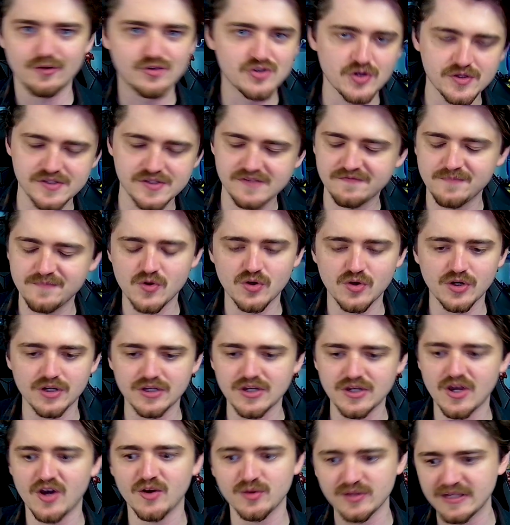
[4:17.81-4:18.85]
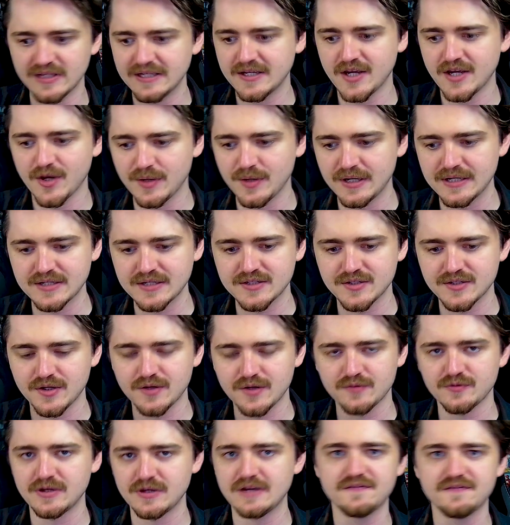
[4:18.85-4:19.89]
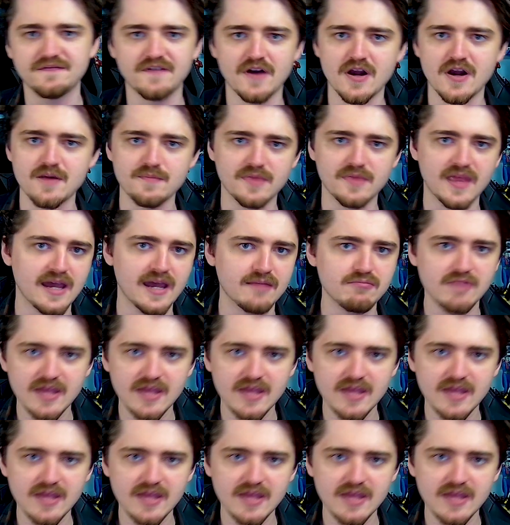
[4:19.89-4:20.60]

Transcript: Joseph Morgan only going to reaffirm that